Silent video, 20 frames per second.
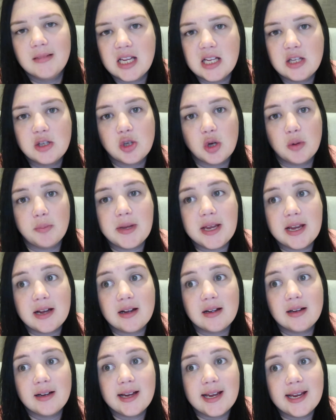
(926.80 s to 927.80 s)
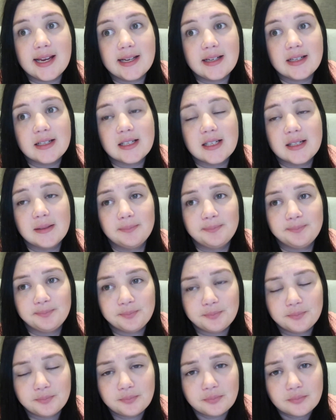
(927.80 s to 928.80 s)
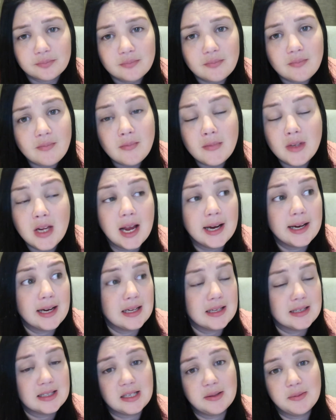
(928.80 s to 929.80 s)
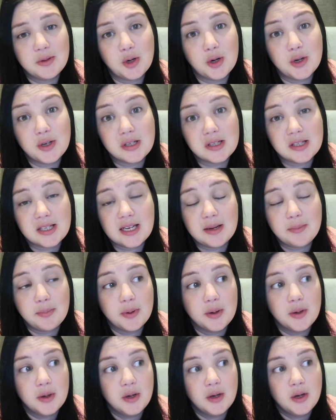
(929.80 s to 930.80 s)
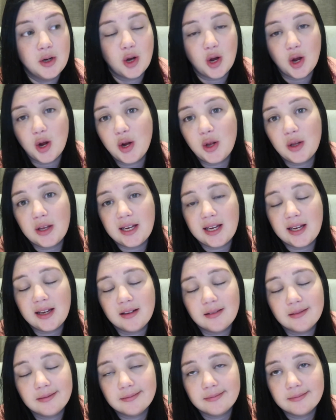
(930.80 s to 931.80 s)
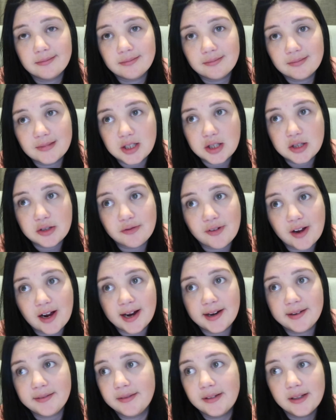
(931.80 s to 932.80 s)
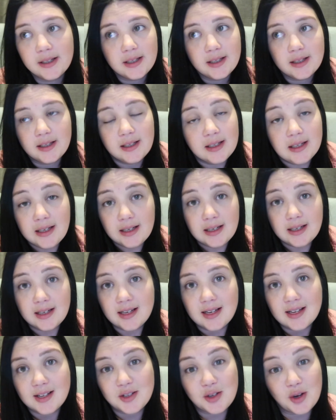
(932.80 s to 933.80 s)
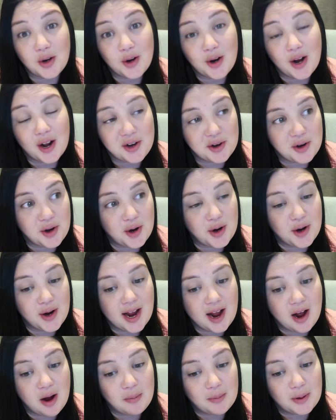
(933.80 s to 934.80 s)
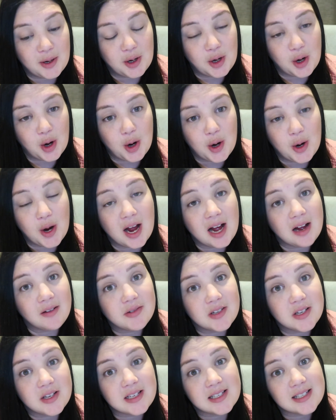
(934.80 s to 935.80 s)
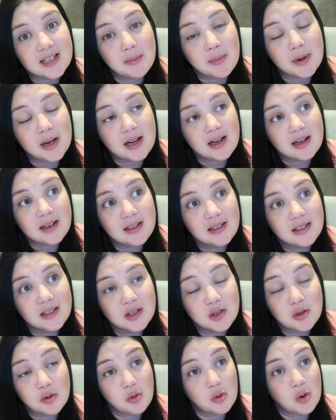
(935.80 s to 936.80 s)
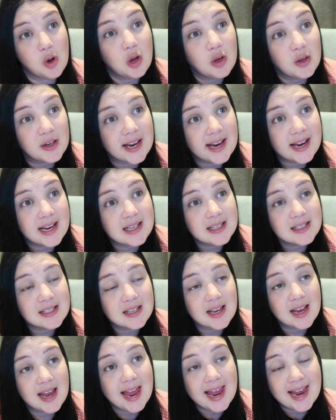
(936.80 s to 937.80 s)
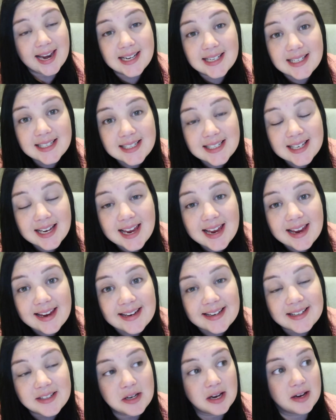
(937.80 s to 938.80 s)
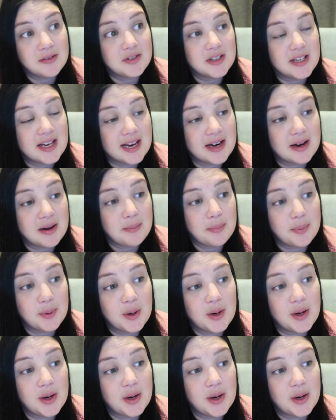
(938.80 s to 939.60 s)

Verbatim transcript: insomnia and I can't seem to go to sleep early which is fine so I don't know how I'm going to go after the summer school holidays end and I have to get up